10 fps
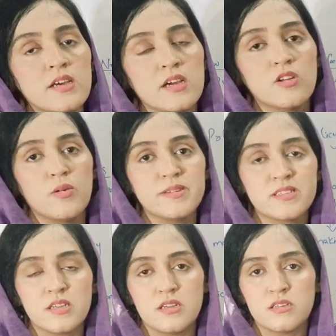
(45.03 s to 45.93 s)
economic
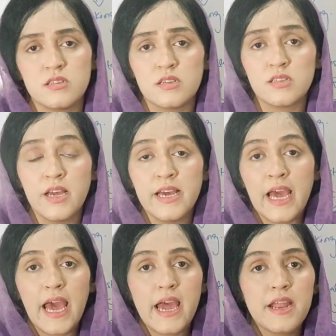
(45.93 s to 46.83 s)
statistics.
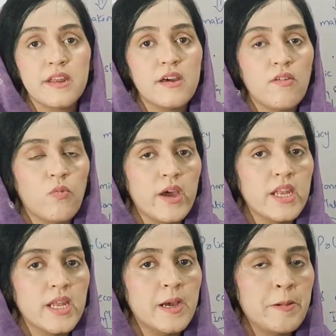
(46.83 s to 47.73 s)
And
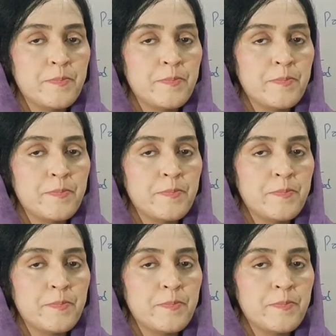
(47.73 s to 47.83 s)
when